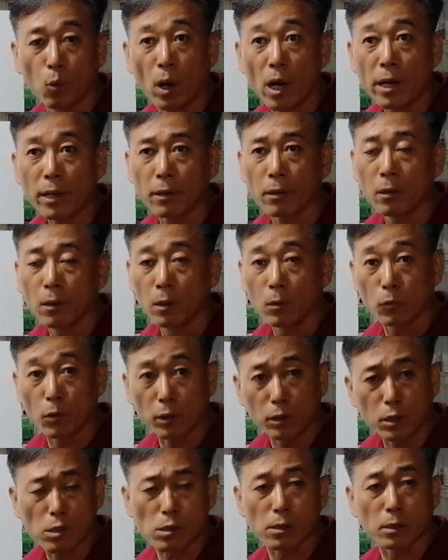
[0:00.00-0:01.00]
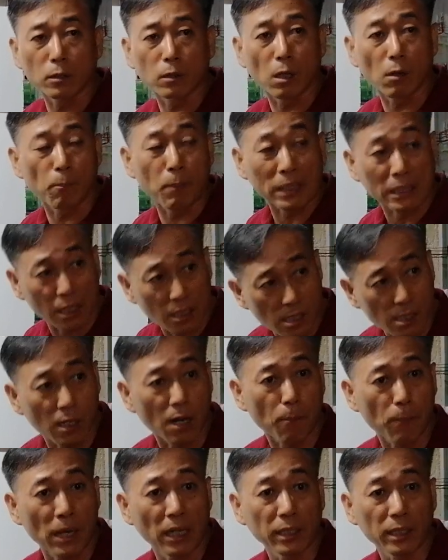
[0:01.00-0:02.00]
Why? That is the batas
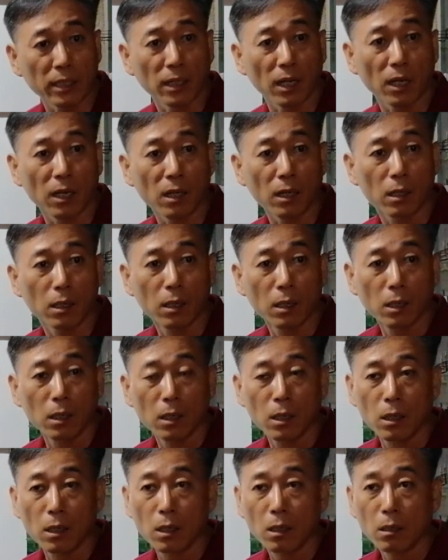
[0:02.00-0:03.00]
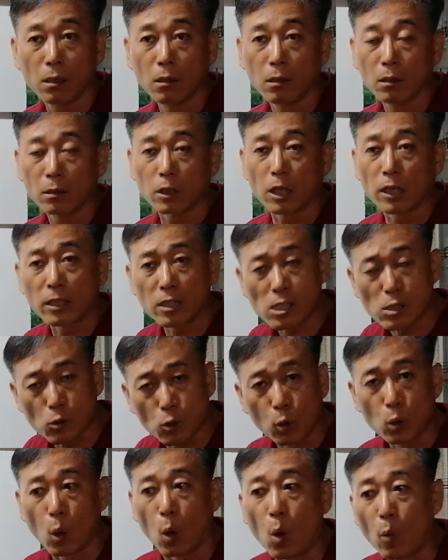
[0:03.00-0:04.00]
na panglikha. That is
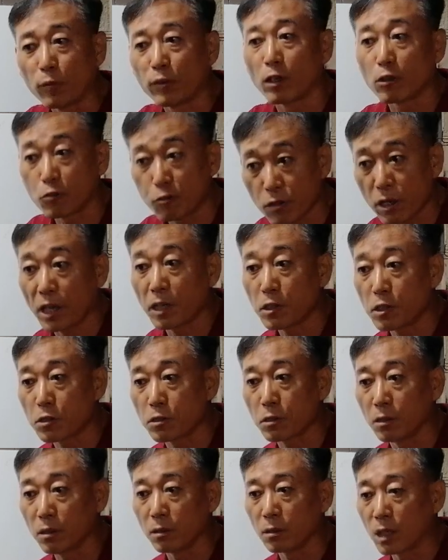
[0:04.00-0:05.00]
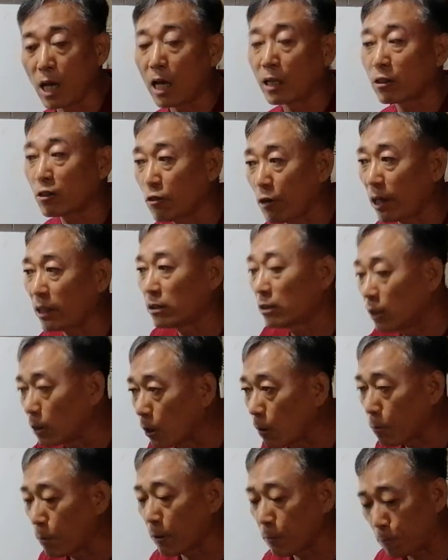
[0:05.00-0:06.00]
the law of the creation. God created
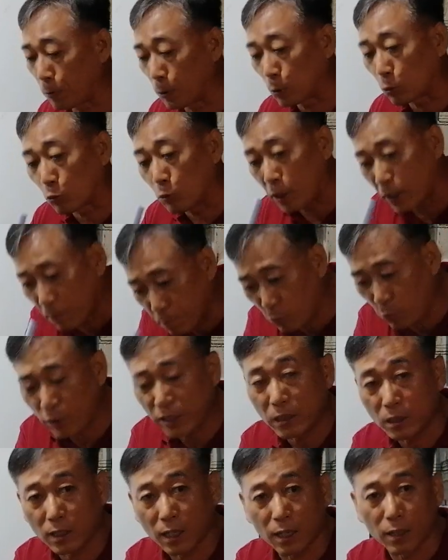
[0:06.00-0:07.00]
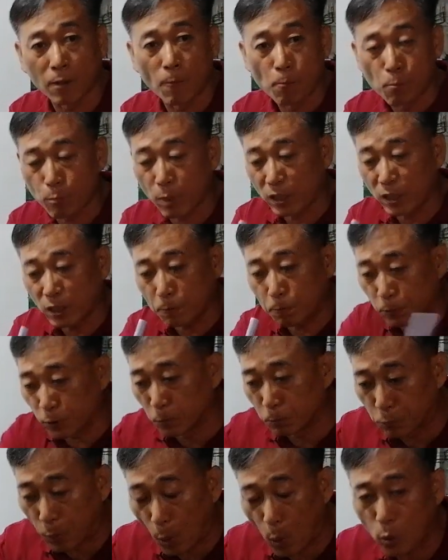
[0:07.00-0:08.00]
the people to live with God. But if
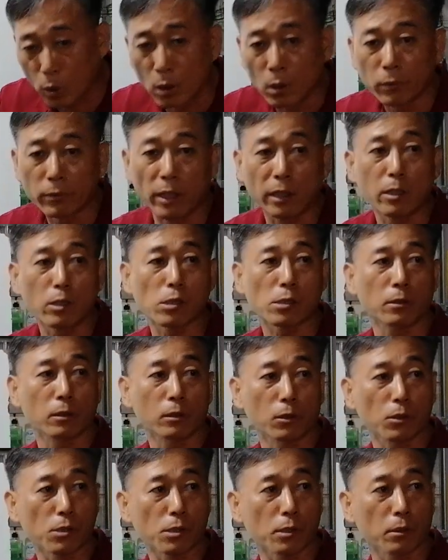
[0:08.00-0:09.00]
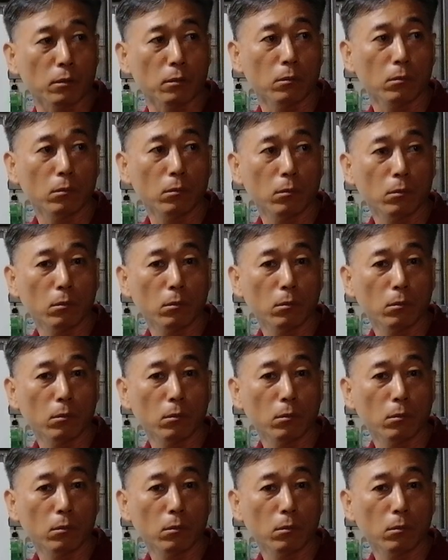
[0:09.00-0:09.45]
you broke, that is the sin.